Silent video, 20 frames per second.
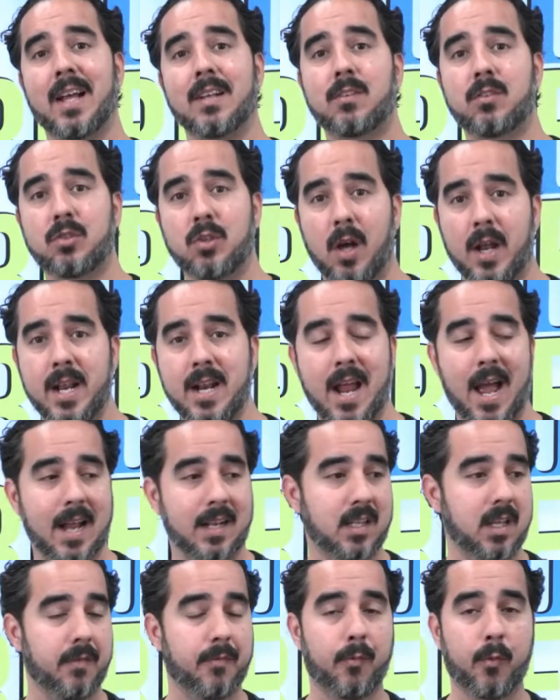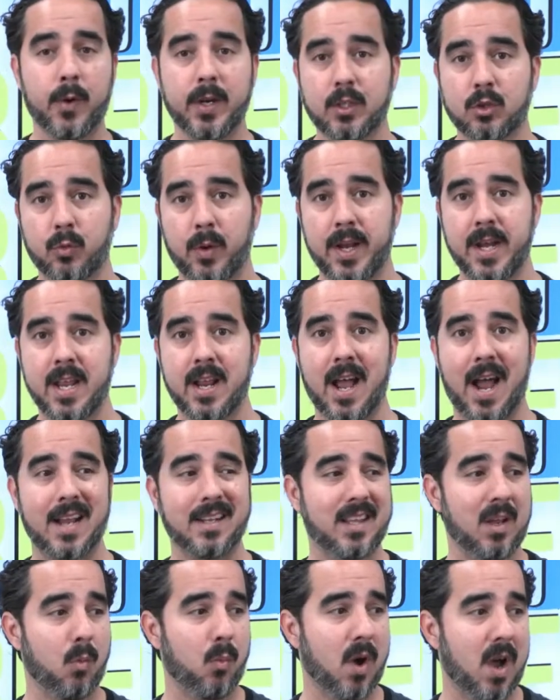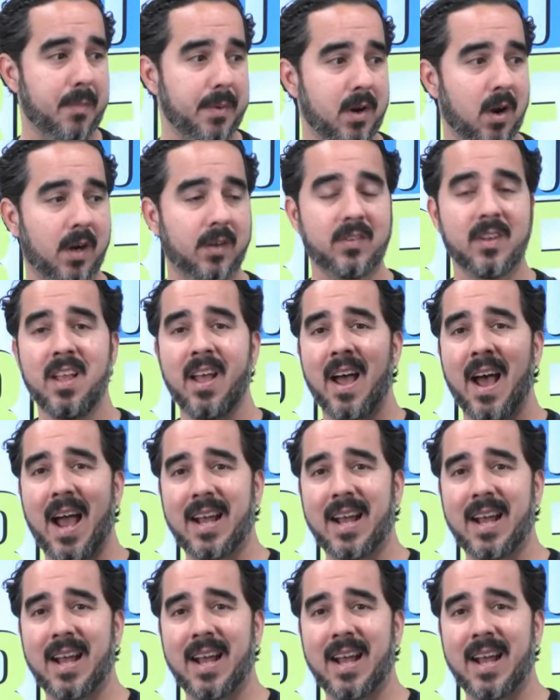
I studied, I did free training, I did webinars,